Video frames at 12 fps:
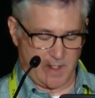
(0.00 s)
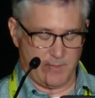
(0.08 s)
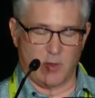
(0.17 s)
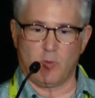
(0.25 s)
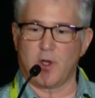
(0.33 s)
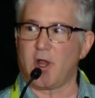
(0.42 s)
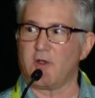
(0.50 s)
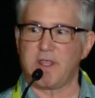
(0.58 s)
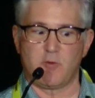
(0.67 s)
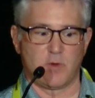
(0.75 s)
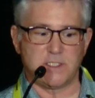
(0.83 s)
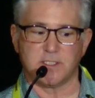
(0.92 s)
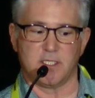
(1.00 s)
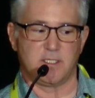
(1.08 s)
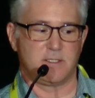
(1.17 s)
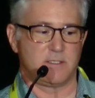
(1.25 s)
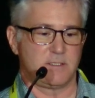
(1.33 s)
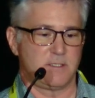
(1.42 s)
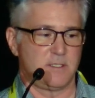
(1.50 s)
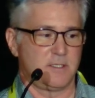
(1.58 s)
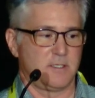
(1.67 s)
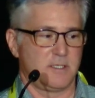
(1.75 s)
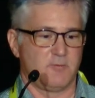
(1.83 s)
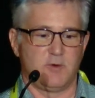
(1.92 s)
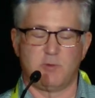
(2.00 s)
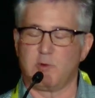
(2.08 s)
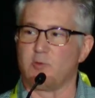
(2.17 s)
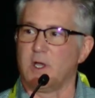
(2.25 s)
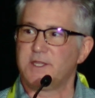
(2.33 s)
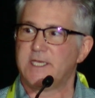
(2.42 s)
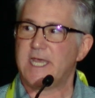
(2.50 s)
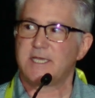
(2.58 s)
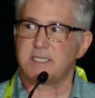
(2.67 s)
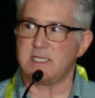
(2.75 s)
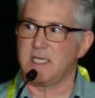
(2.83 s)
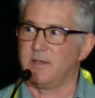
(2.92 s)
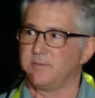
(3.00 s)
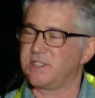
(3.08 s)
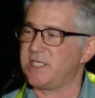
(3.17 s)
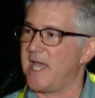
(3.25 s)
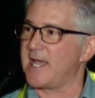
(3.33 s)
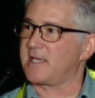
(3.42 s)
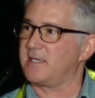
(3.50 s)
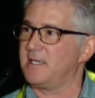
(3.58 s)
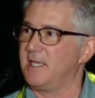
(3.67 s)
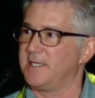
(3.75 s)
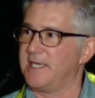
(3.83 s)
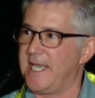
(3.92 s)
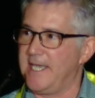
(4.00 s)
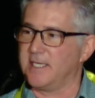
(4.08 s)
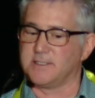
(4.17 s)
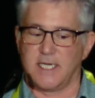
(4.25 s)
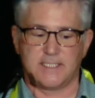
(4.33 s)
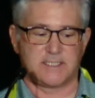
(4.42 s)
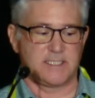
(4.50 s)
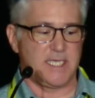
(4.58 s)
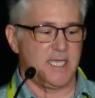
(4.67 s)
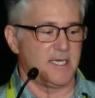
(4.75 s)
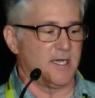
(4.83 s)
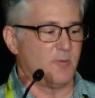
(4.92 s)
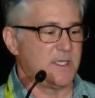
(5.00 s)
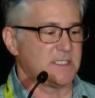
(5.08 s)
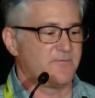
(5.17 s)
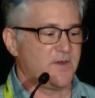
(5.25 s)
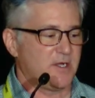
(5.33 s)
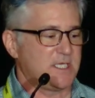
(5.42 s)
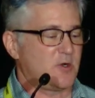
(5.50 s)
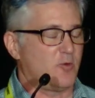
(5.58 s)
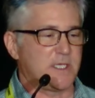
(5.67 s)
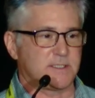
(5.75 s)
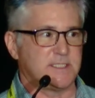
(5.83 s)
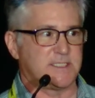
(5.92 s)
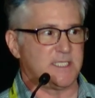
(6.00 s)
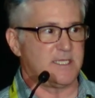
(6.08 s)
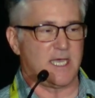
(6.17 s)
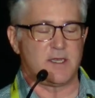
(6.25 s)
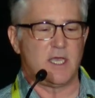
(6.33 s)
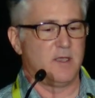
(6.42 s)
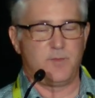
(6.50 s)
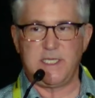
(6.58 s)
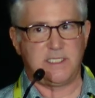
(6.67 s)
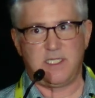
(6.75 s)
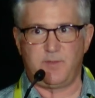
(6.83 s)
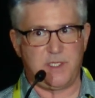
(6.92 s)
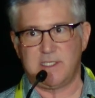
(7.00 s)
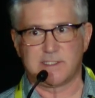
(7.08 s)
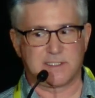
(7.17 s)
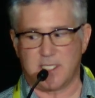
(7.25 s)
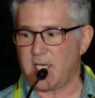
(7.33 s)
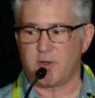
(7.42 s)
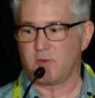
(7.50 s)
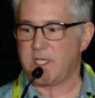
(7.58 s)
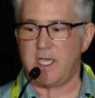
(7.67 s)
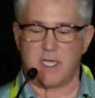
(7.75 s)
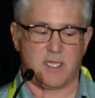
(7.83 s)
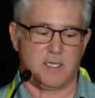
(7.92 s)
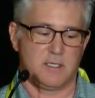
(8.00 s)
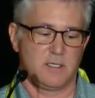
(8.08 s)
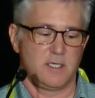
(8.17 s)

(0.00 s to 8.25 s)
But what are they really? When we run the netcam check and then analyze the data, we can very quickly see that PTP is not okay.